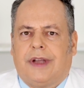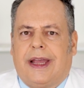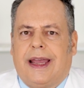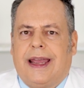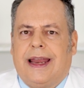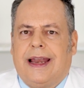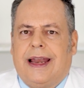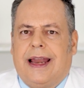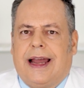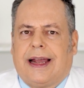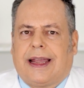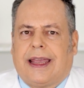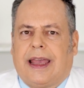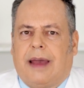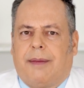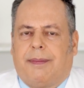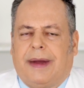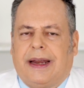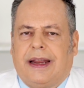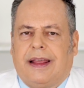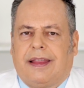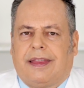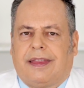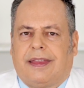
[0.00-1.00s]
to a
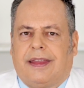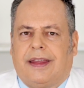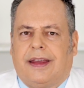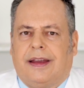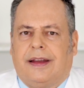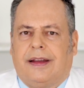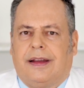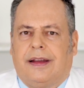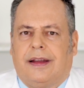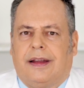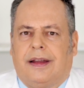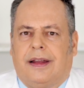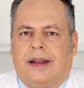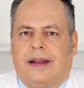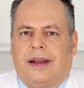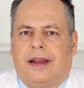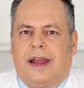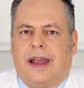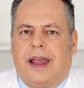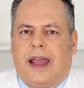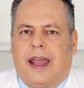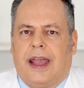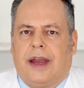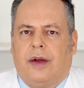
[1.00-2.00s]
greater or
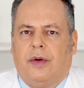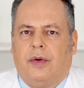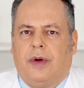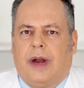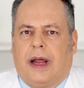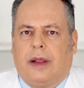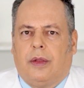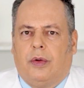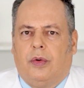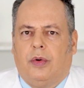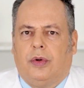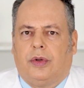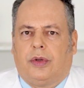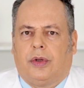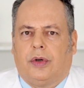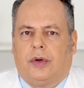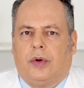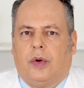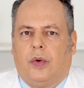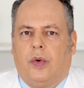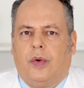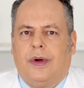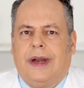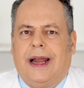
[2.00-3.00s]
lesser extent
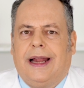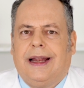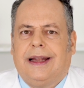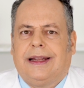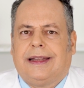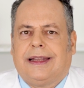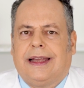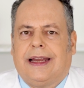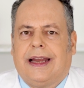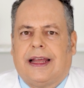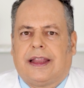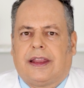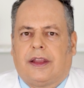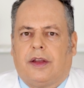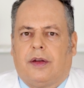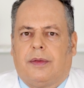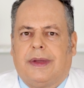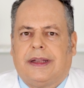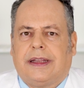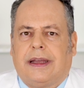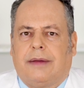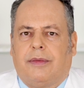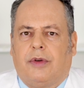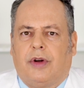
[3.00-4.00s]
when
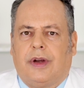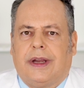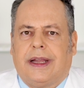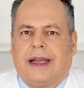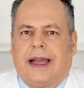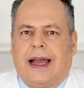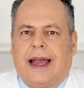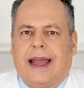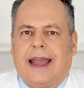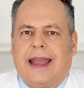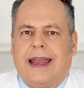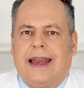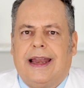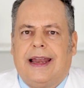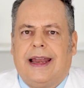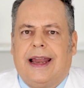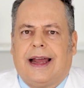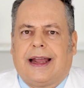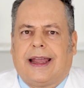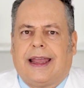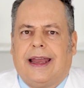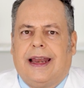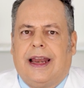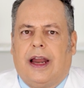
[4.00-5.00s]
on low-calorie
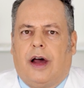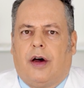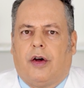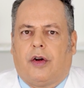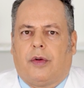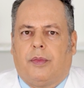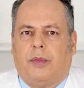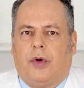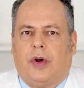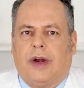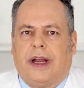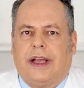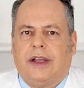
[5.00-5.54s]
diets.